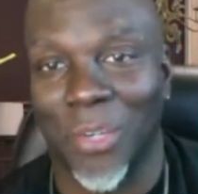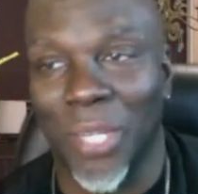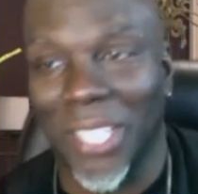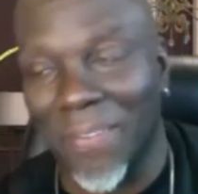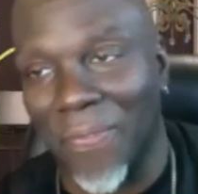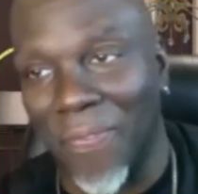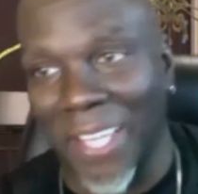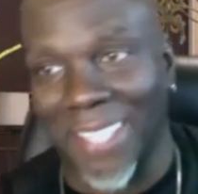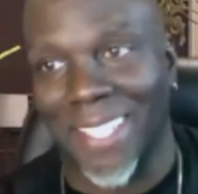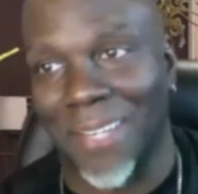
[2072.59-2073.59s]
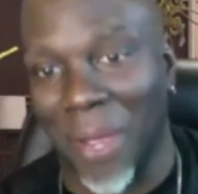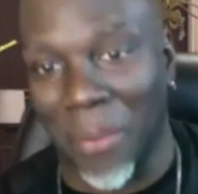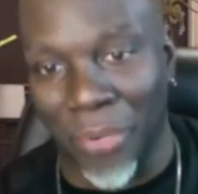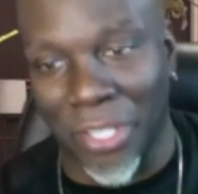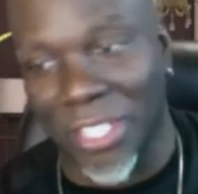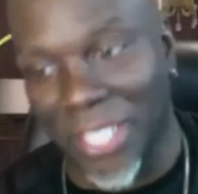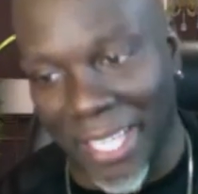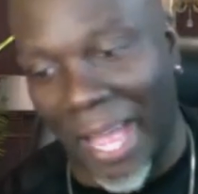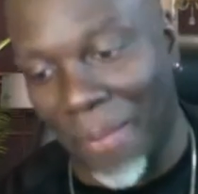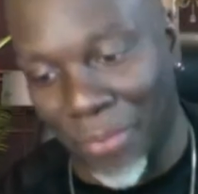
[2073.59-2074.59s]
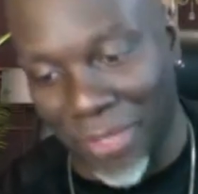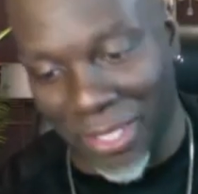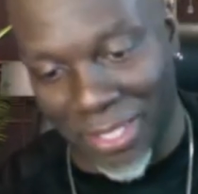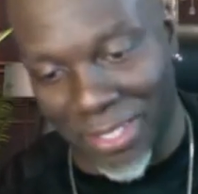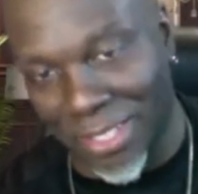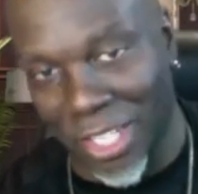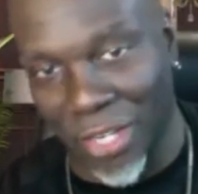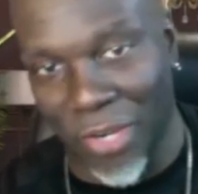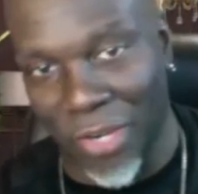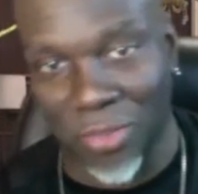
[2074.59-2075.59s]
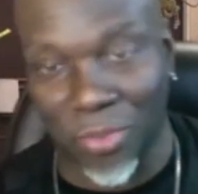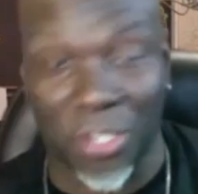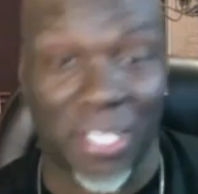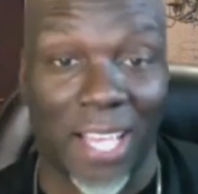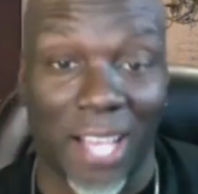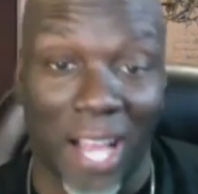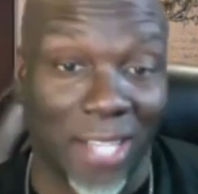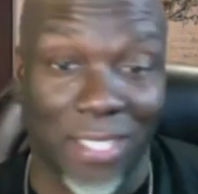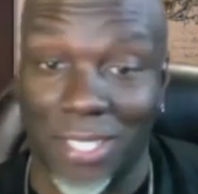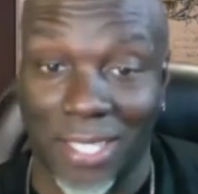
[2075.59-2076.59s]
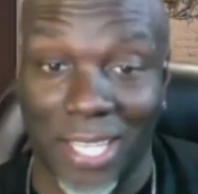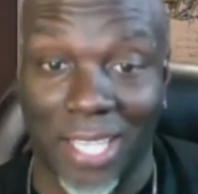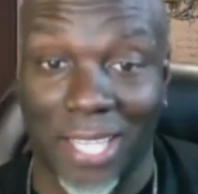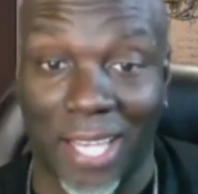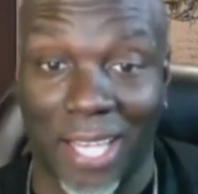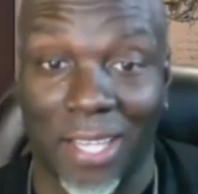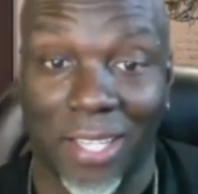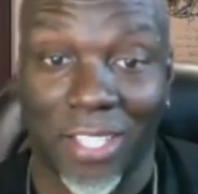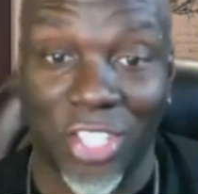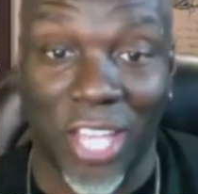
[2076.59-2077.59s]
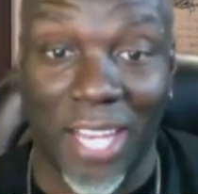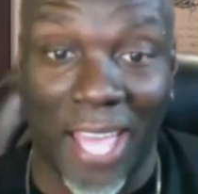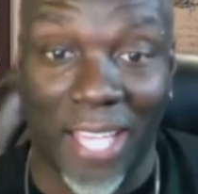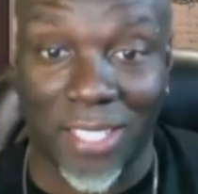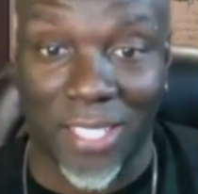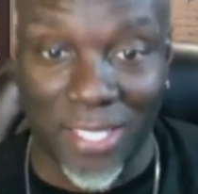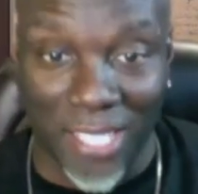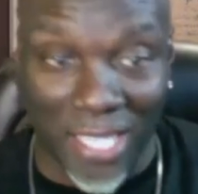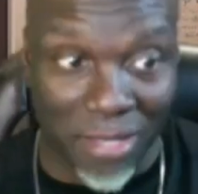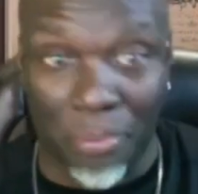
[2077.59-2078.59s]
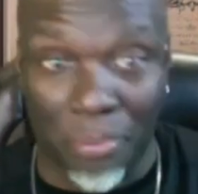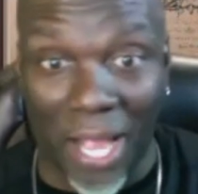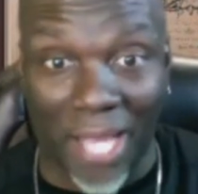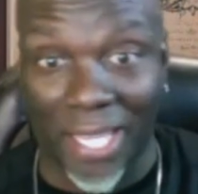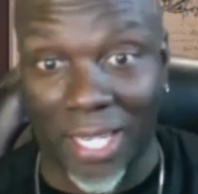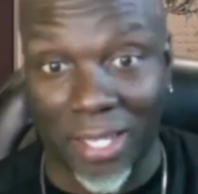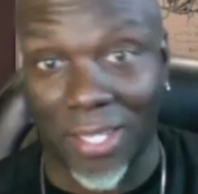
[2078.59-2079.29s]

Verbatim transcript: we can fix it by bridging the gap with these generations because I honestly think that Gen X is in the pocket.